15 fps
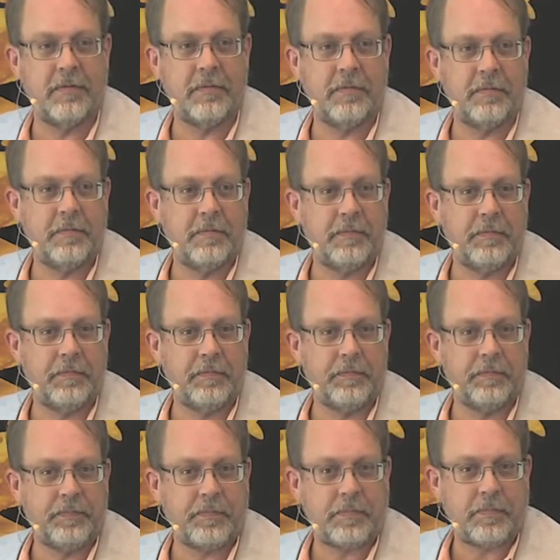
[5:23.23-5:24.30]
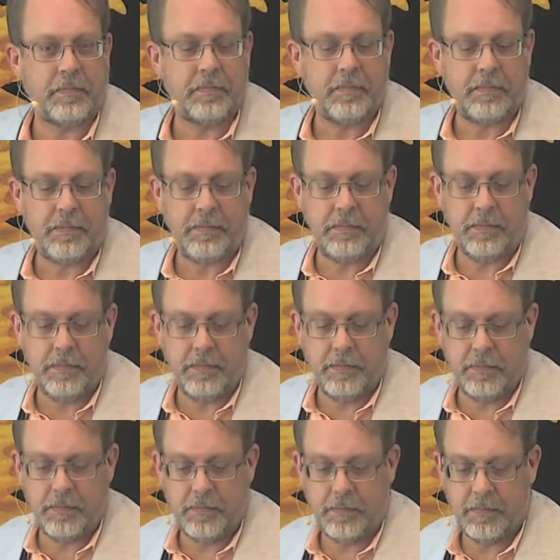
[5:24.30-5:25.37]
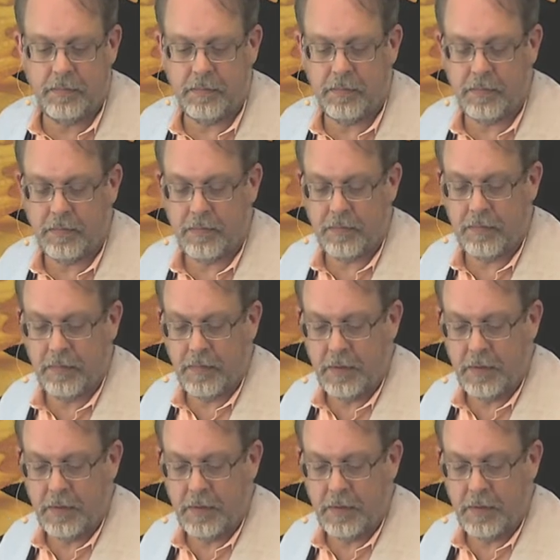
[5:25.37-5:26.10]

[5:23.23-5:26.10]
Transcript: (no one is talking)